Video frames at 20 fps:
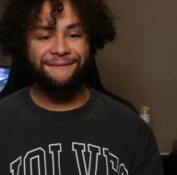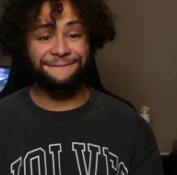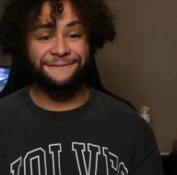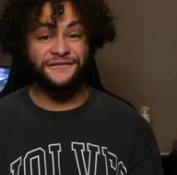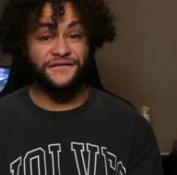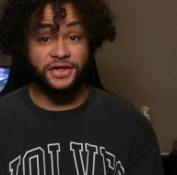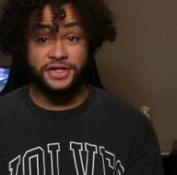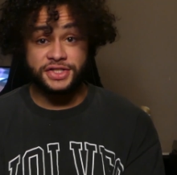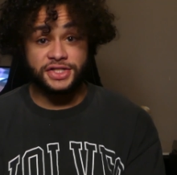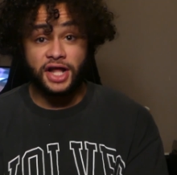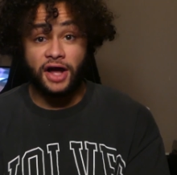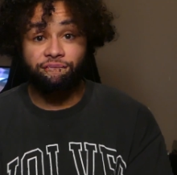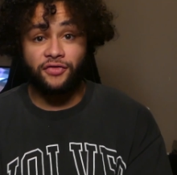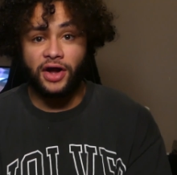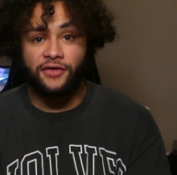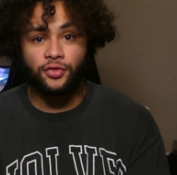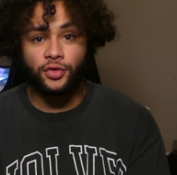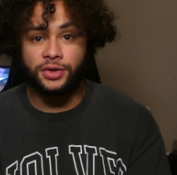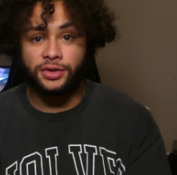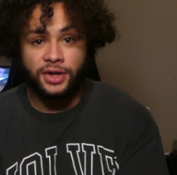it's not for
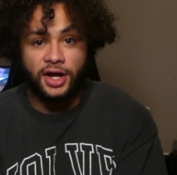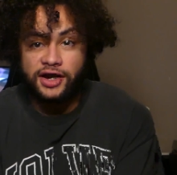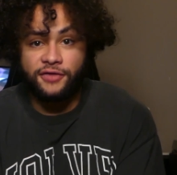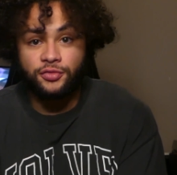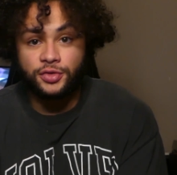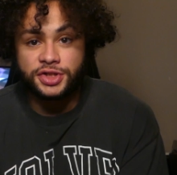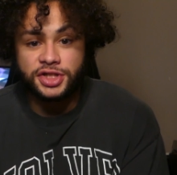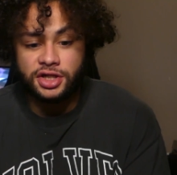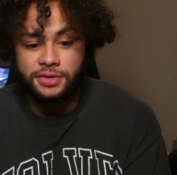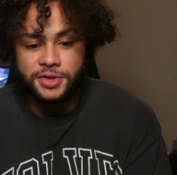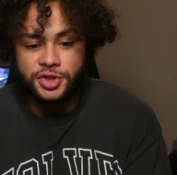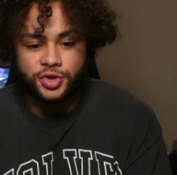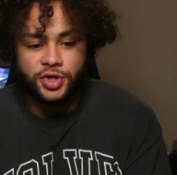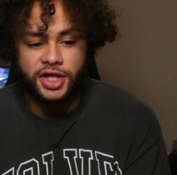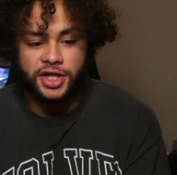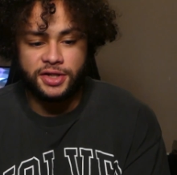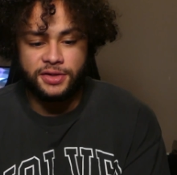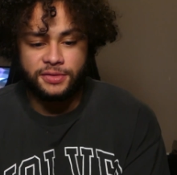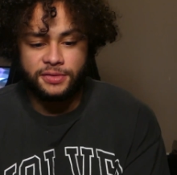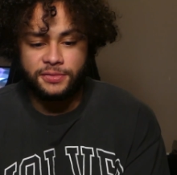everyone. Not everyone's gonna be
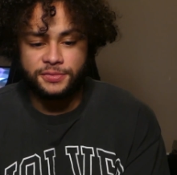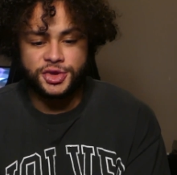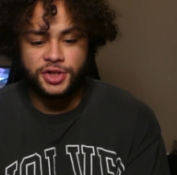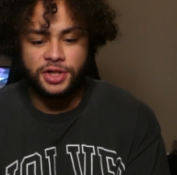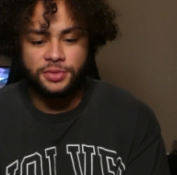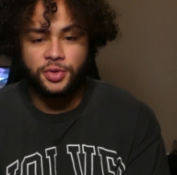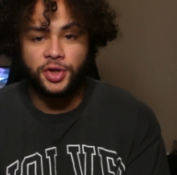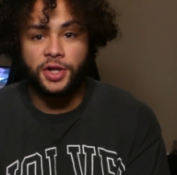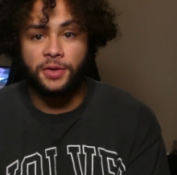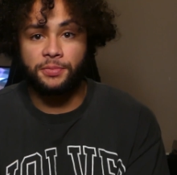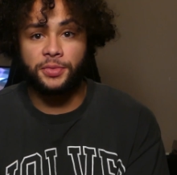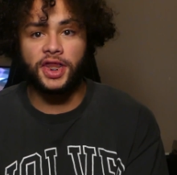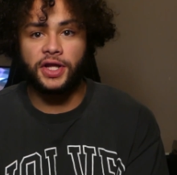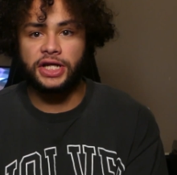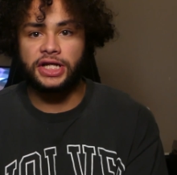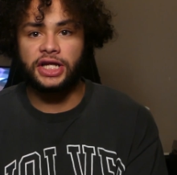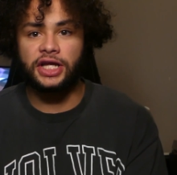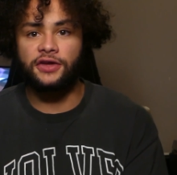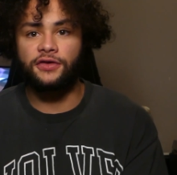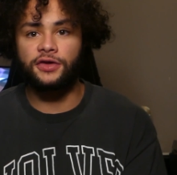shredded. I'm sorry to put it, but,
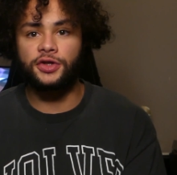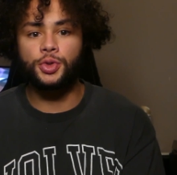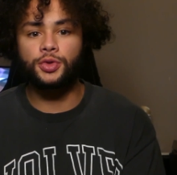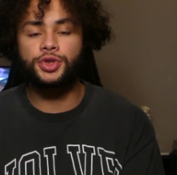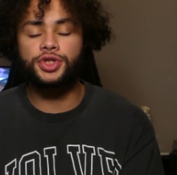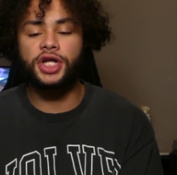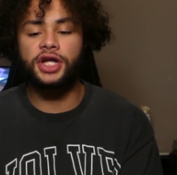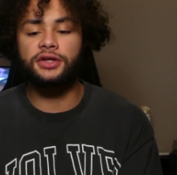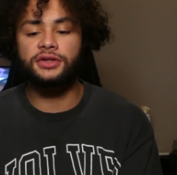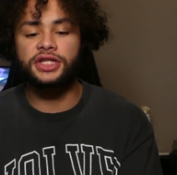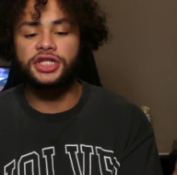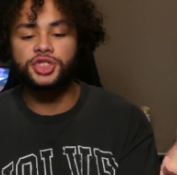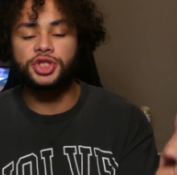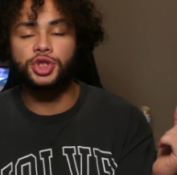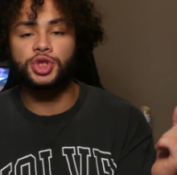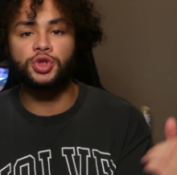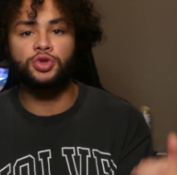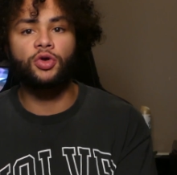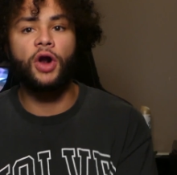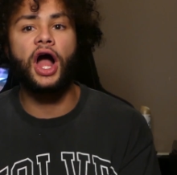like, you should at
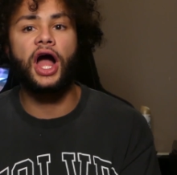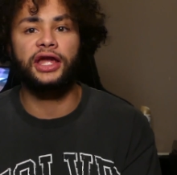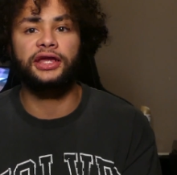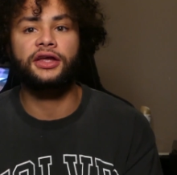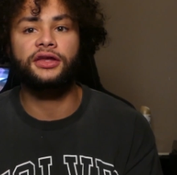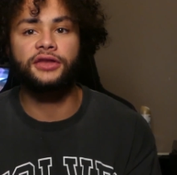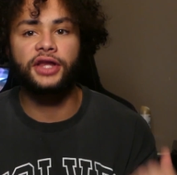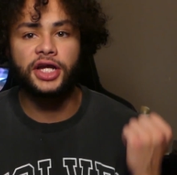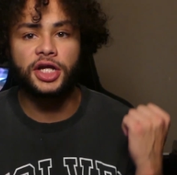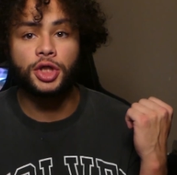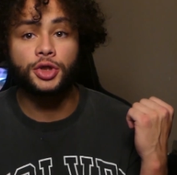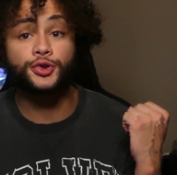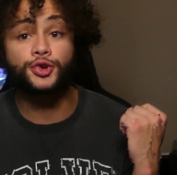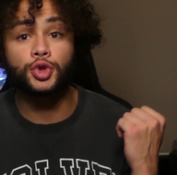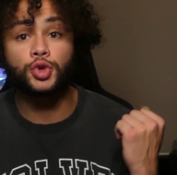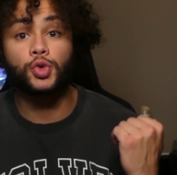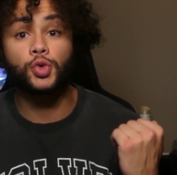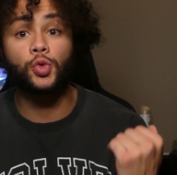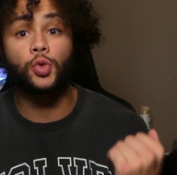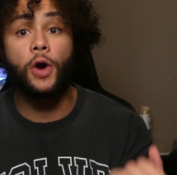least try. Like,
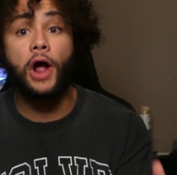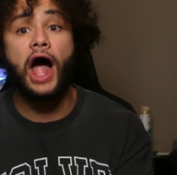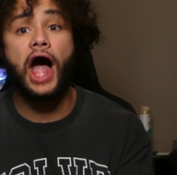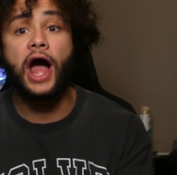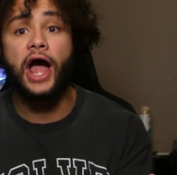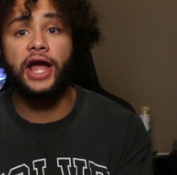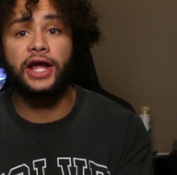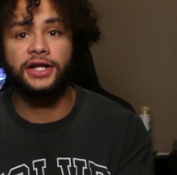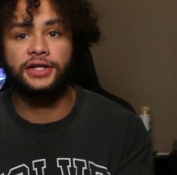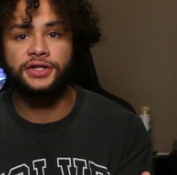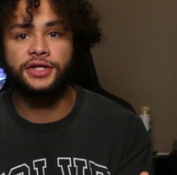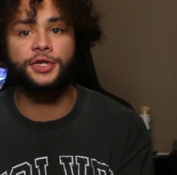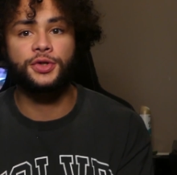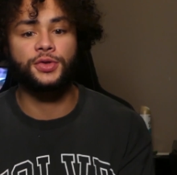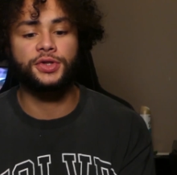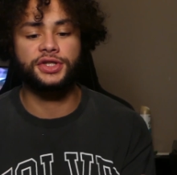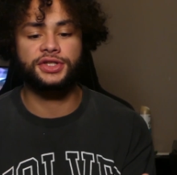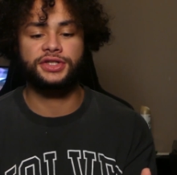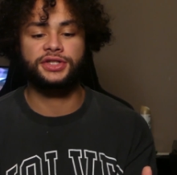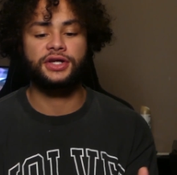try to do
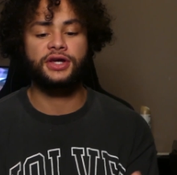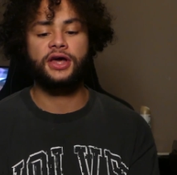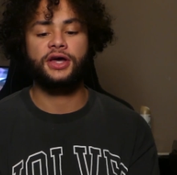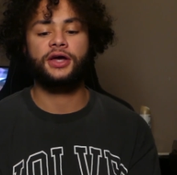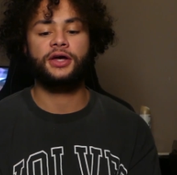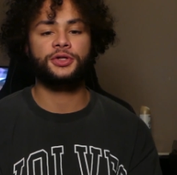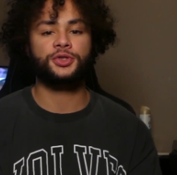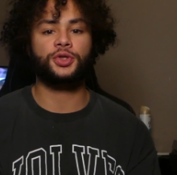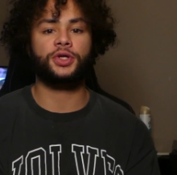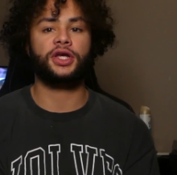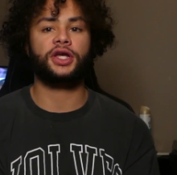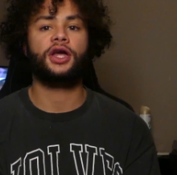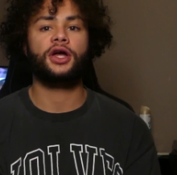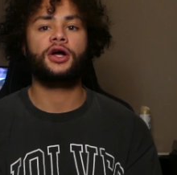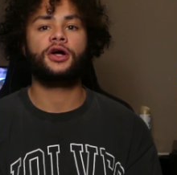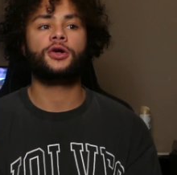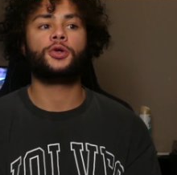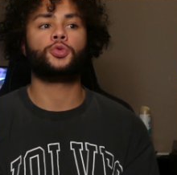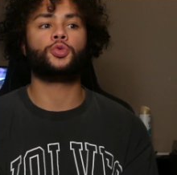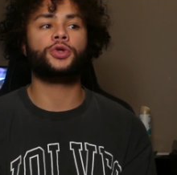this. So, like,
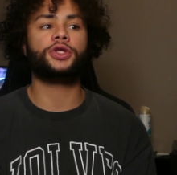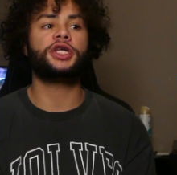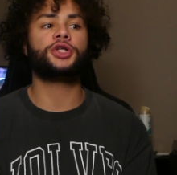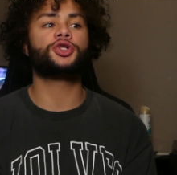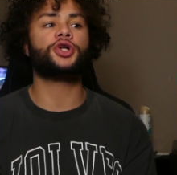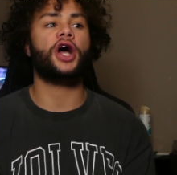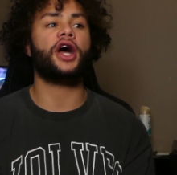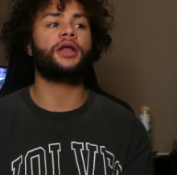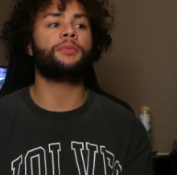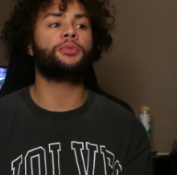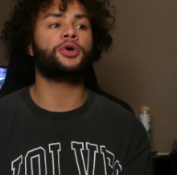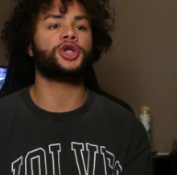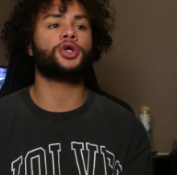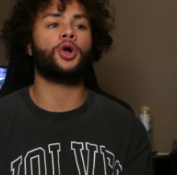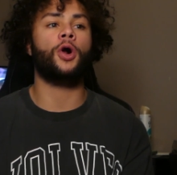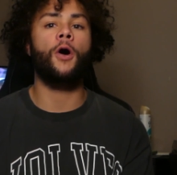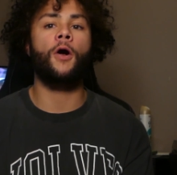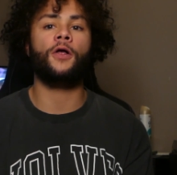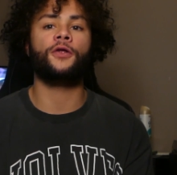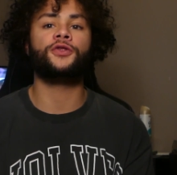really try to put
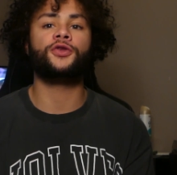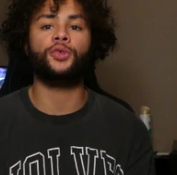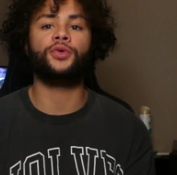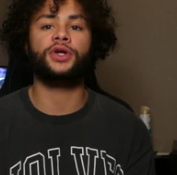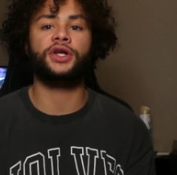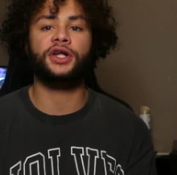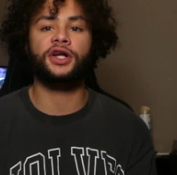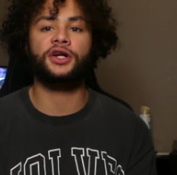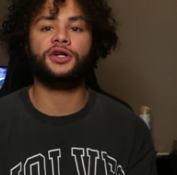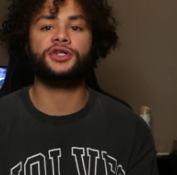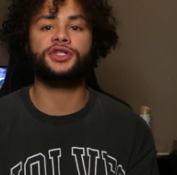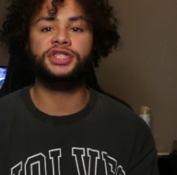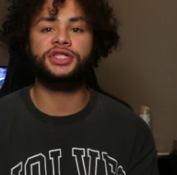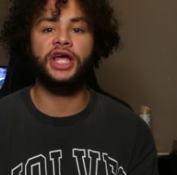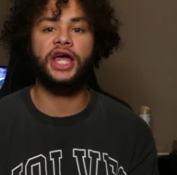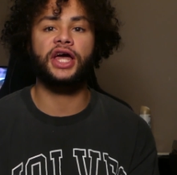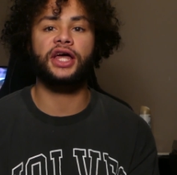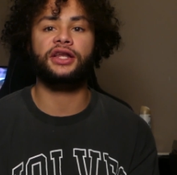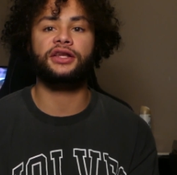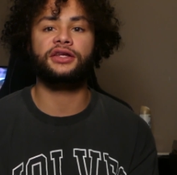your all into it and
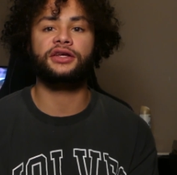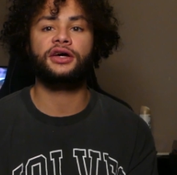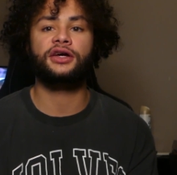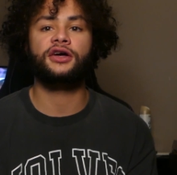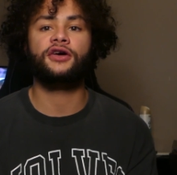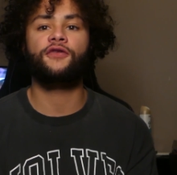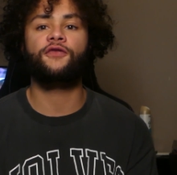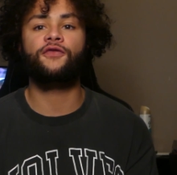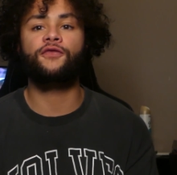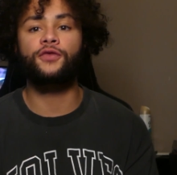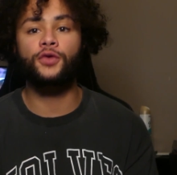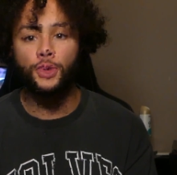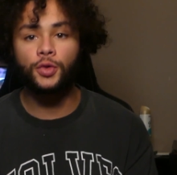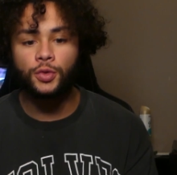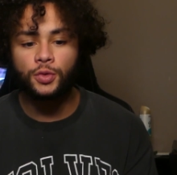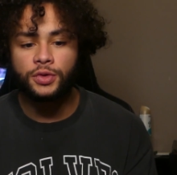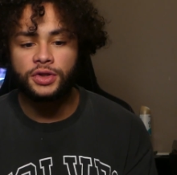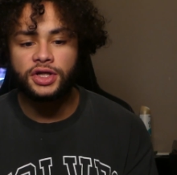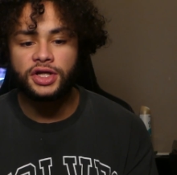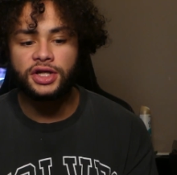understand
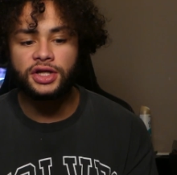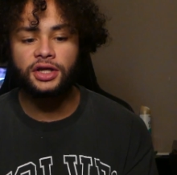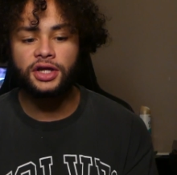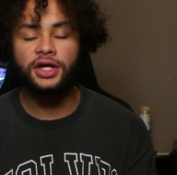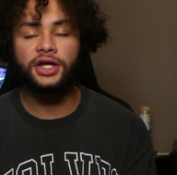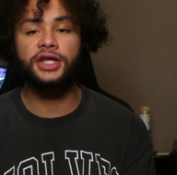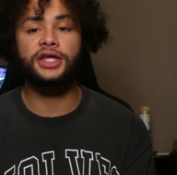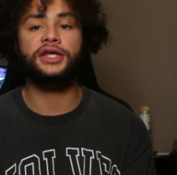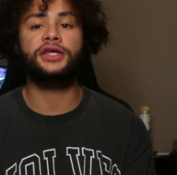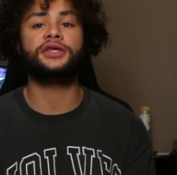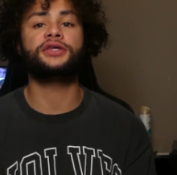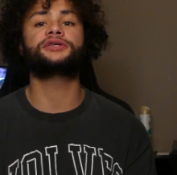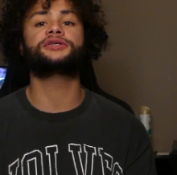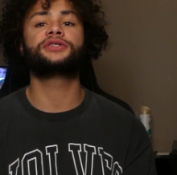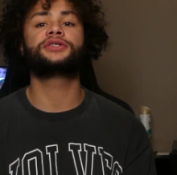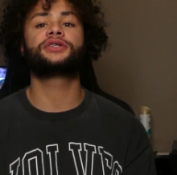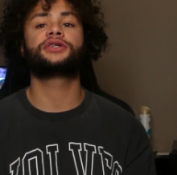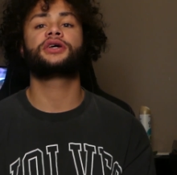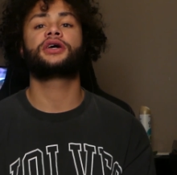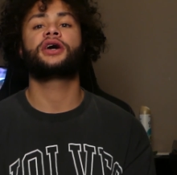food
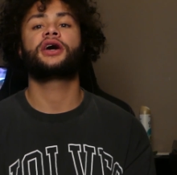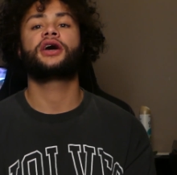is